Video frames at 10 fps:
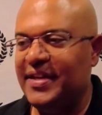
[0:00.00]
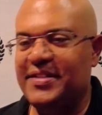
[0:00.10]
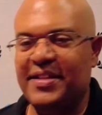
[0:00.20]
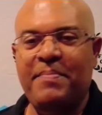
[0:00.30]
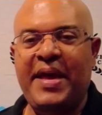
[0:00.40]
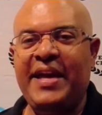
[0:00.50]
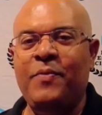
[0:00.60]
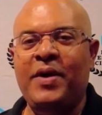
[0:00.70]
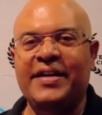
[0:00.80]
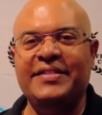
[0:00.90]
to the main
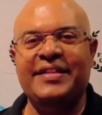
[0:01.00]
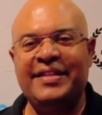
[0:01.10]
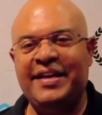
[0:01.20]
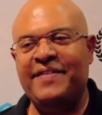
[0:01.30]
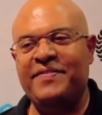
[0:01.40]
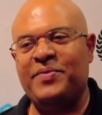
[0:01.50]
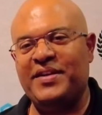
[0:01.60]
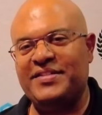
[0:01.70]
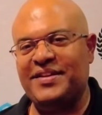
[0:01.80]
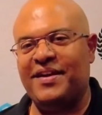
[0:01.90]
one, to the love, to where
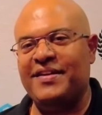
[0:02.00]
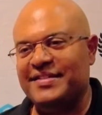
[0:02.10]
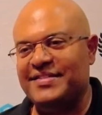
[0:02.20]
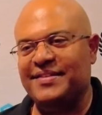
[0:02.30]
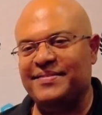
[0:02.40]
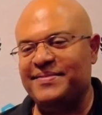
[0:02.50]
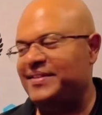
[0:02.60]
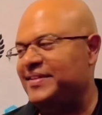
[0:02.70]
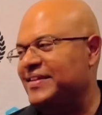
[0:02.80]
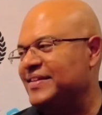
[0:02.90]
it started. So
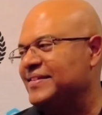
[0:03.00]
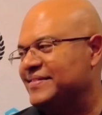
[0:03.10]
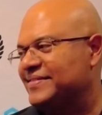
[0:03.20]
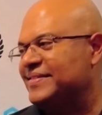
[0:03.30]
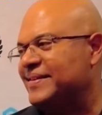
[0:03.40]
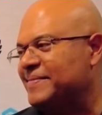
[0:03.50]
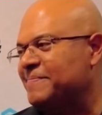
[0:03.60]
wow. Yeah.